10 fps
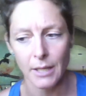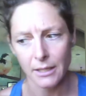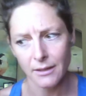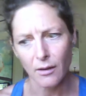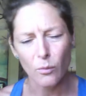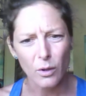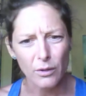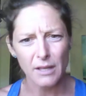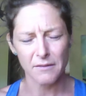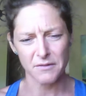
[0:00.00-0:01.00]
like they're
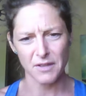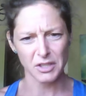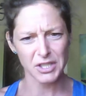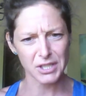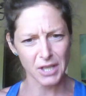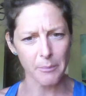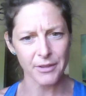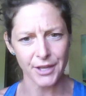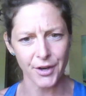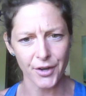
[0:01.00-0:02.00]
worthy of, they're scum
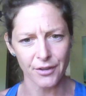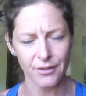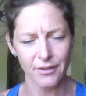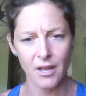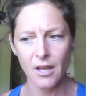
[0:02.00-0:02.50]
of the earth.